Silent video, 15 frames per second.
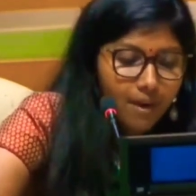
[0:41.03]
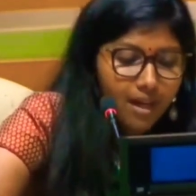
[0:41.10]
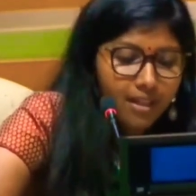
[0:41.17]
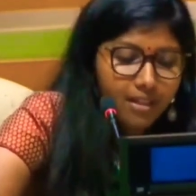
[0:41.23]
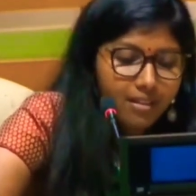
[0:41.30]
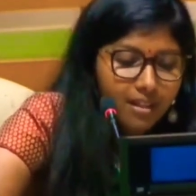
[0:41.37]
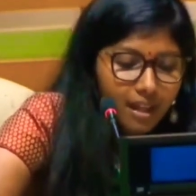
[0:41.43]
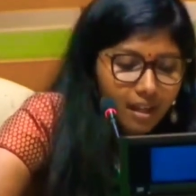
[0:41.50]

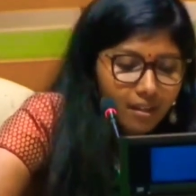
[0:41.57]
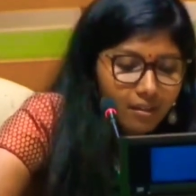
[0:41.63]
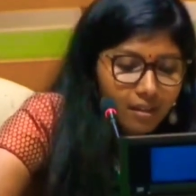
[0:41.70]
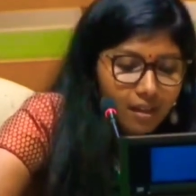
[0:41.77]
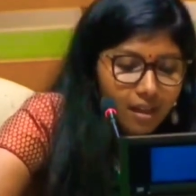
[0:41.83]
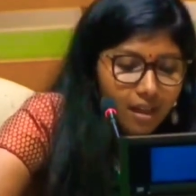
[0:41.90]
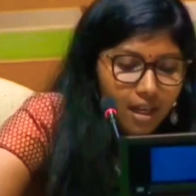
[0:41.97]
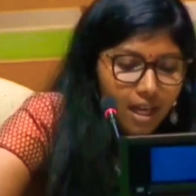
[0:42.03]

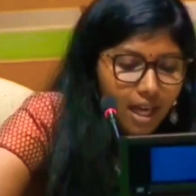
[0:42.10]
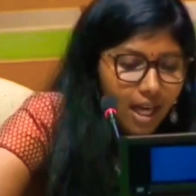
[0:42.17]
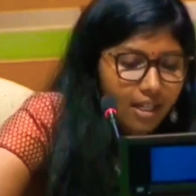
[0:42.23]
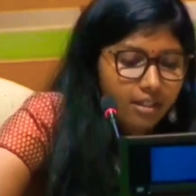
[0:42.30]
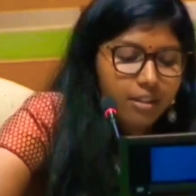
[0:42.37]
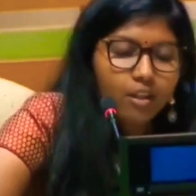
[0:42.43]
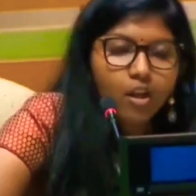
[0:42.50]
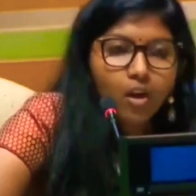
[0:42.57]
Pakistan
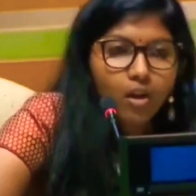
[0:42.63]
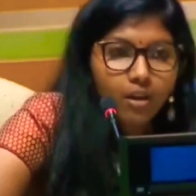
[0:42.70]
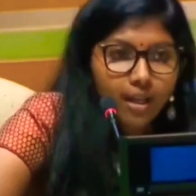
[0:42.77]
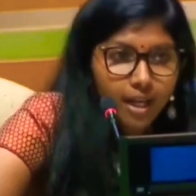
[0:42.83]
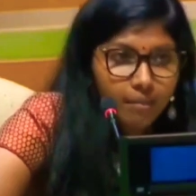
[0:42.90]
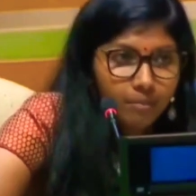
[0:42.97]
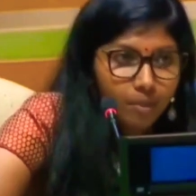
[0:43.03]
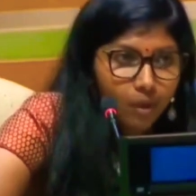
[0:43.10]
has
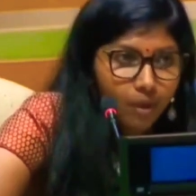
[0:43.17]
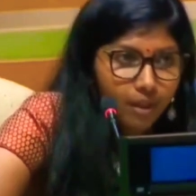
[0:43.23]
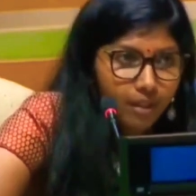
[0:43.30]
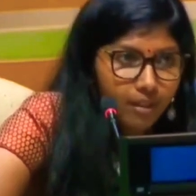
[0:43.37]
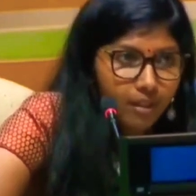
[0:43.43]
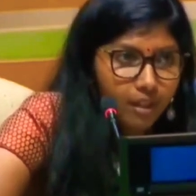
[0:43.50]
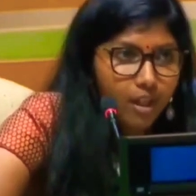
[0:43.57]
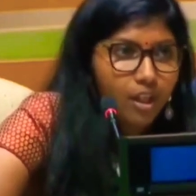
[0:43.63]
long
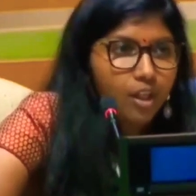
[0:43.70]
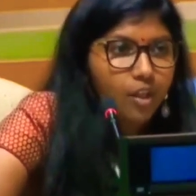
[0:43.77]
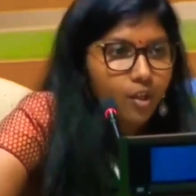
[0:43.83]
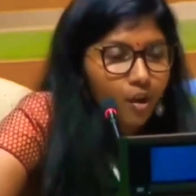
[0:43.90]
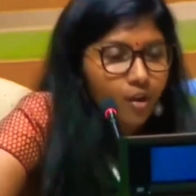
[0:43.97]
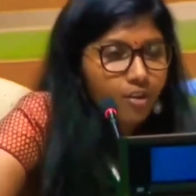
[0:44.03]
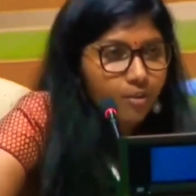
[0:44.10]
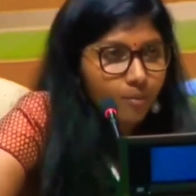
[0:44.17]
employed
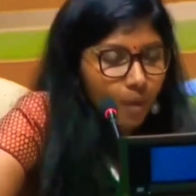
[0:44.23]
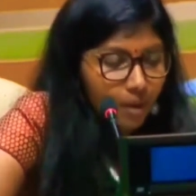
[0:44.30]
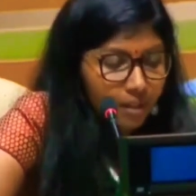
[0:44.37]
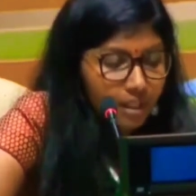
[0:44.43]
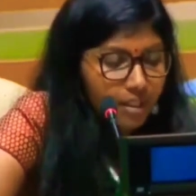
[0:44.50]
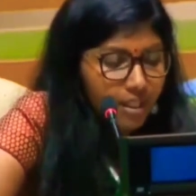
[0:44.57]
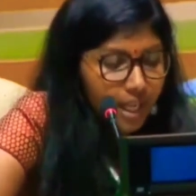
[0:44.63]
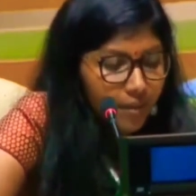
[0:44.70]

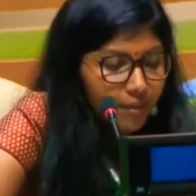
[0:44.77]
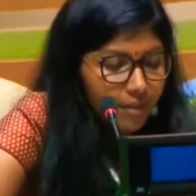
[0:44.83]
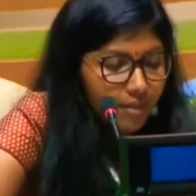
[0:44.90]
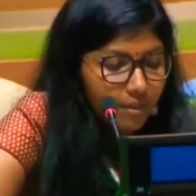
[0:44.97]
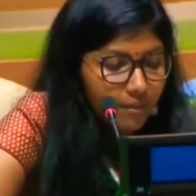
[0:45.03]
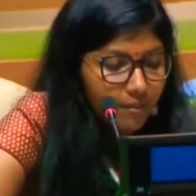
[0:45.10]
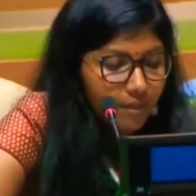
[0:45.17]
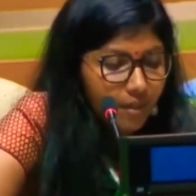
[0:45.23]
cross-border
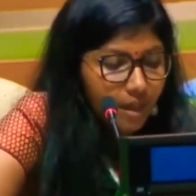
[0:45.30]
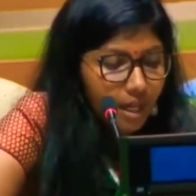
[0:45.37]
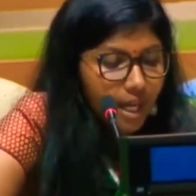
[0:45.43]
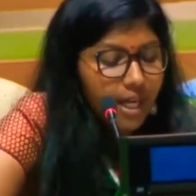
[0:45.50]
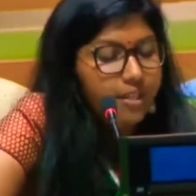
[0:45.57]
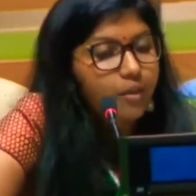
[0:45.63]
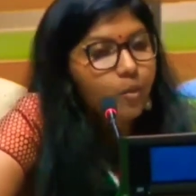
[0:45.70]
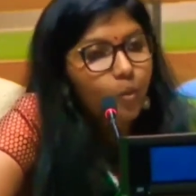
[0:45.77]
terrorism
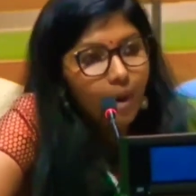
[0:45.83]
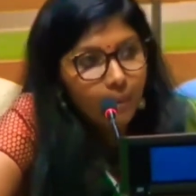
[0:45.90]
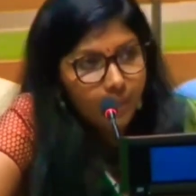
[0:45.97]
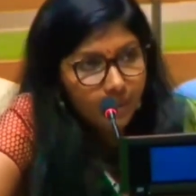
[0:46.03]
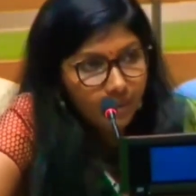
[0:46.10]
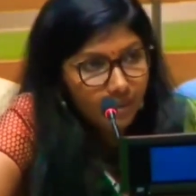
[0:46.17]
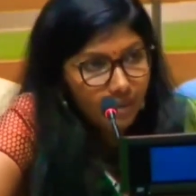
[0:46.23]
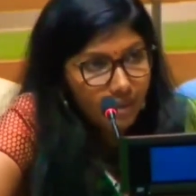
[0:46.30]
as a
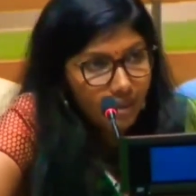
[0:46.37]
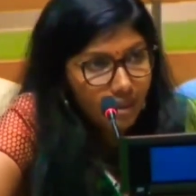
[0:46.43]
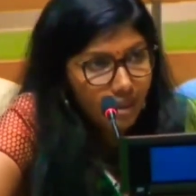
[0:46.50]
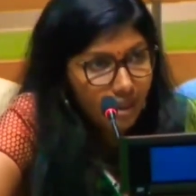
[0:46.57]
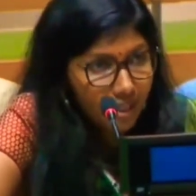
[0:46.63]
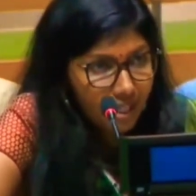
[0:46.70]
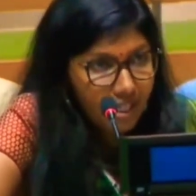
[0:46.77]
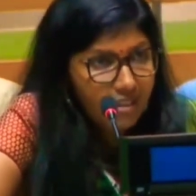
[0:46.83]
weapon
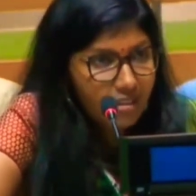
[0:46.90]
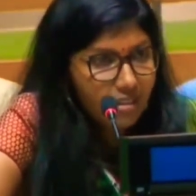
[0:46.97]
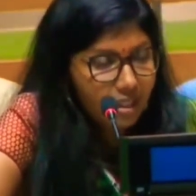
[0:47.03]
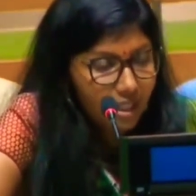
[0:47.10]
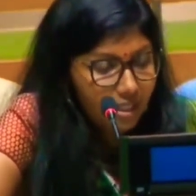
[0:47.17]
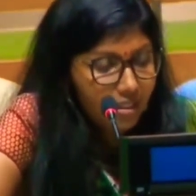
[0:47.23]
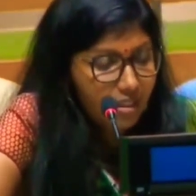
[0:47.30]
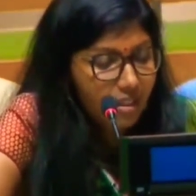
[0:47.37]

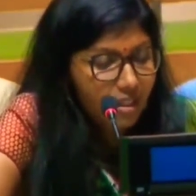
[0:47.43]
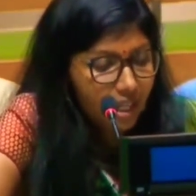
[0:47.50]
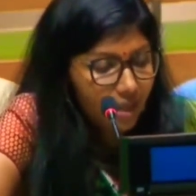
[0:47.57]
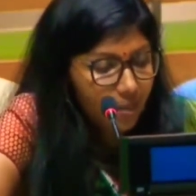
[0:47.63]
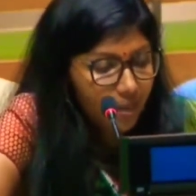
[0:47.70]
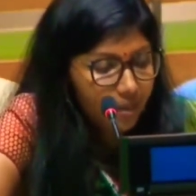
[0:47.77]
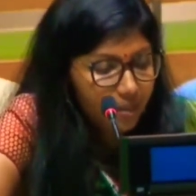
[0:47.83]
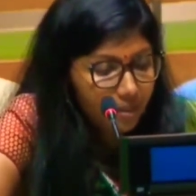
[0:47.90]
against its
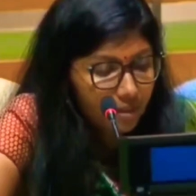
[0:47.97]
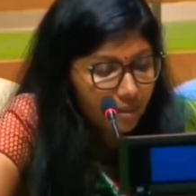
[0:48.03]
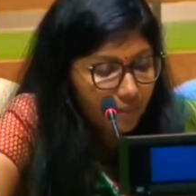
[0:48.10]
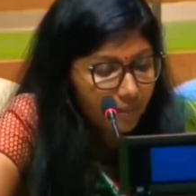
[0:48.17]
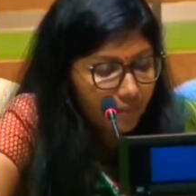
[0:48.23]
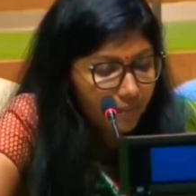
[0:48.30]
neighbors.